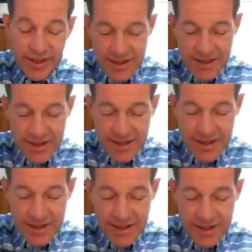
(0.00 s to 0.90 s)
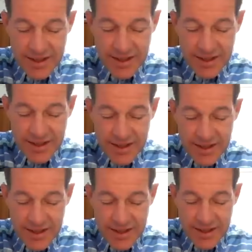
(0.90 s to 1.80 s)
We must confess
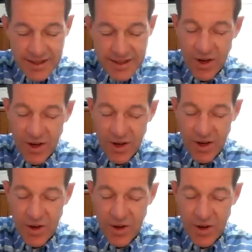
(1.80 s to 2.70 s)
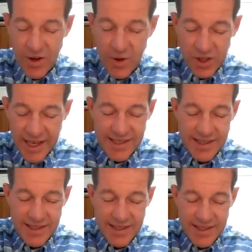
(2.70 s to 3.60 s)
doing so, the
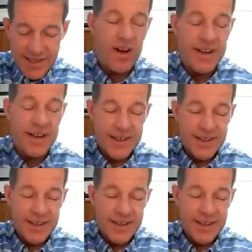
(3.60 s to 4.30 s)
lessons are hard.